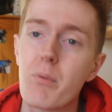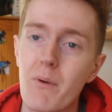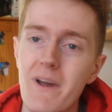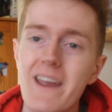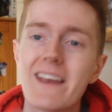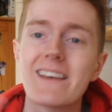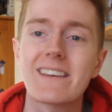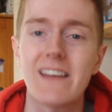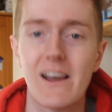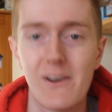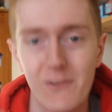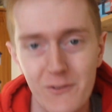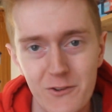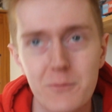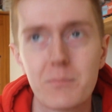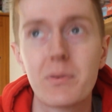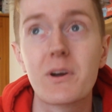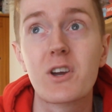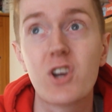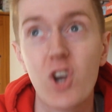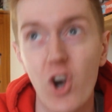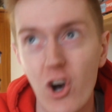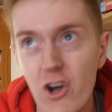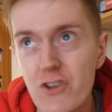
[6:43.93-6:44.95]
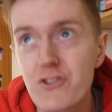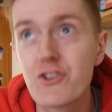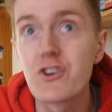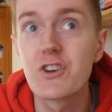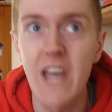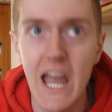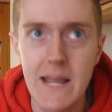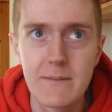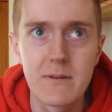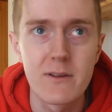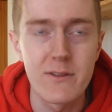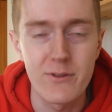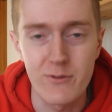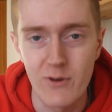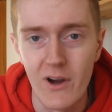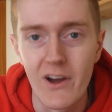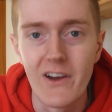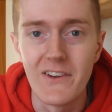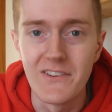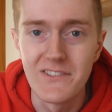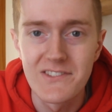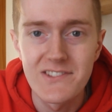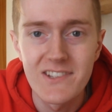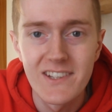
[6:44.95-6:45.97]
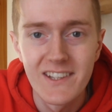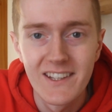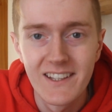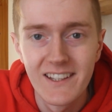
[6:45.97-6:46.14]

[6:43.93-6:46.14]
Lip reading: breakdowns because of Game of Thrones. Should